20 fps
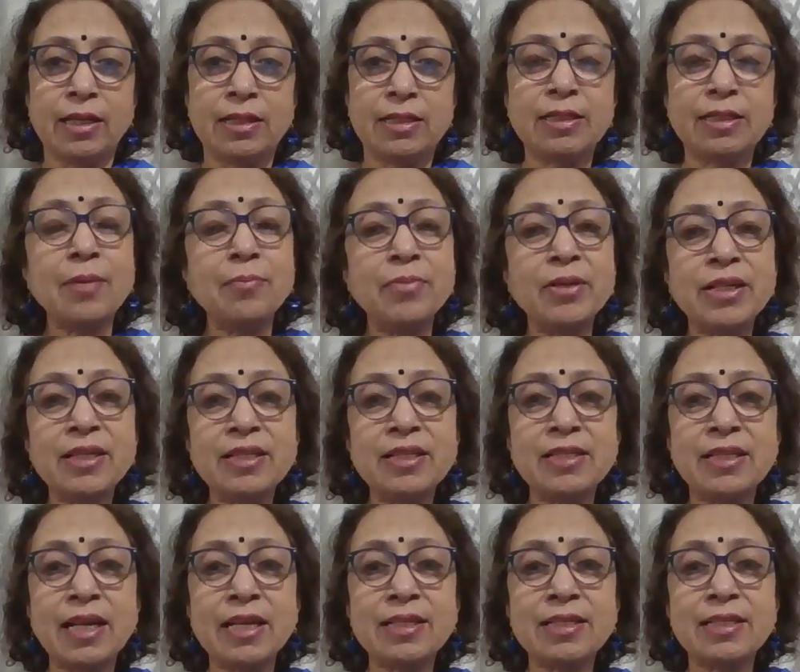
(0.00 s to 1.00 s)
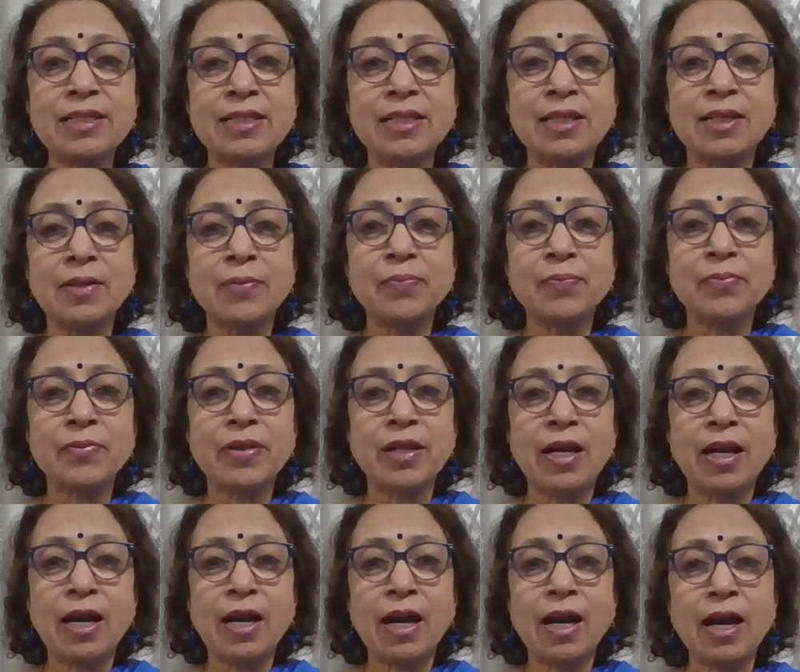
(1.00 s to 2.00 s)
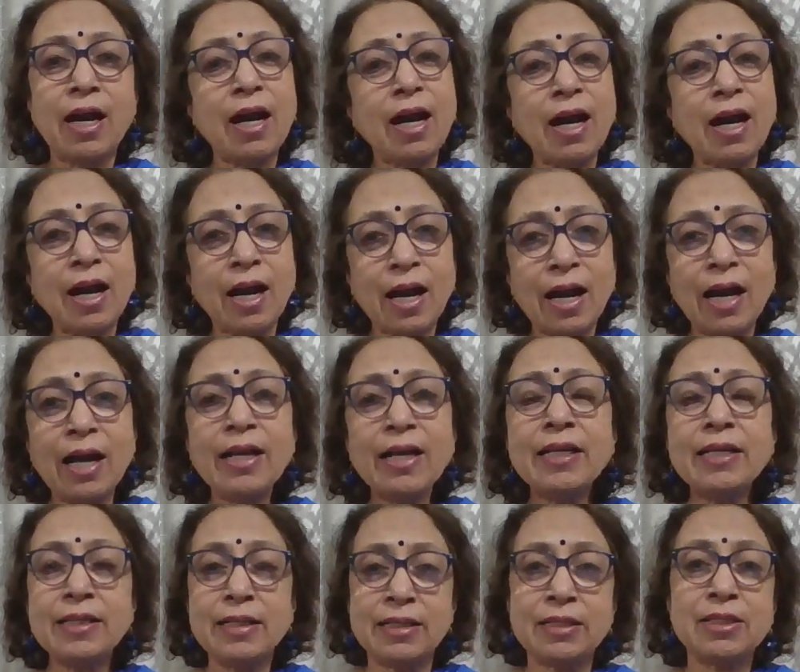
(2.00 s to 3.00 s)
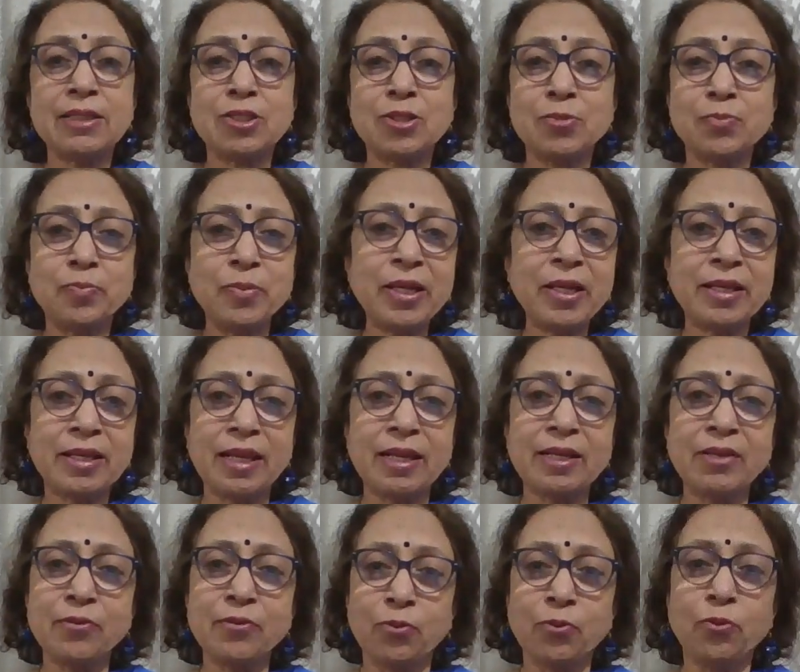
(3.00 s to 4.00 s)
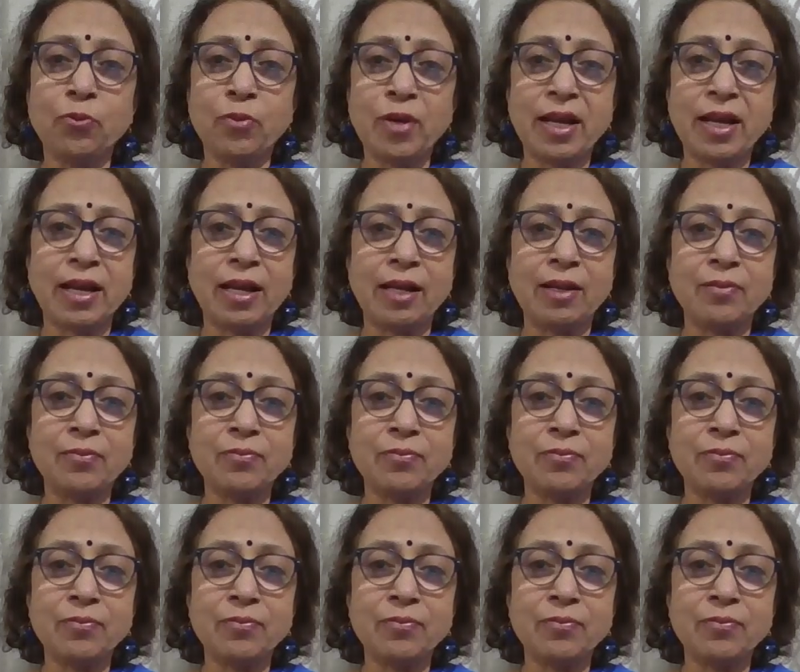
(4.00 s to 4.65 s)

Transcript: Somebody says, I speaking well.